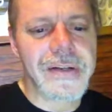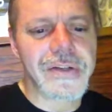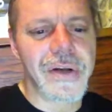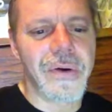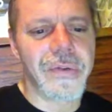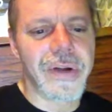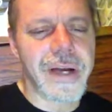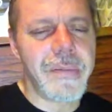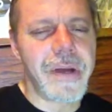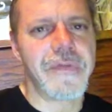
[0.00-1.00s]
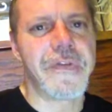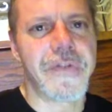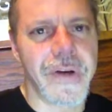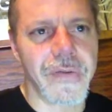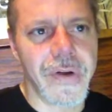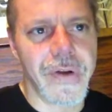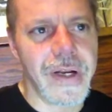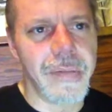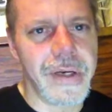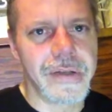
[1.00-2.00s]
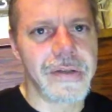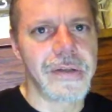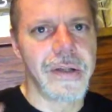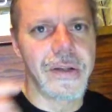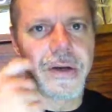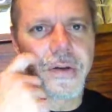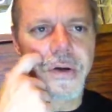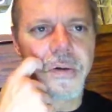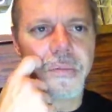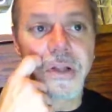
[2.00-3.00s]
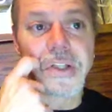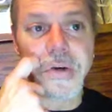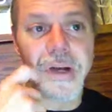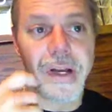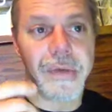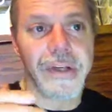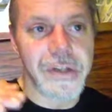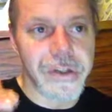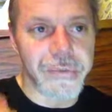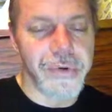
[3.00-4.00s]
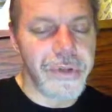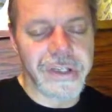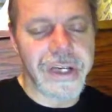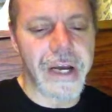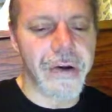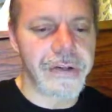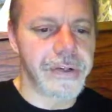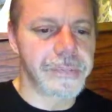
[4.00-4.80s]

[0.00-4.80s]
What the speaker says: So they're kind of making fun of their enemies, their military enemies, through this character.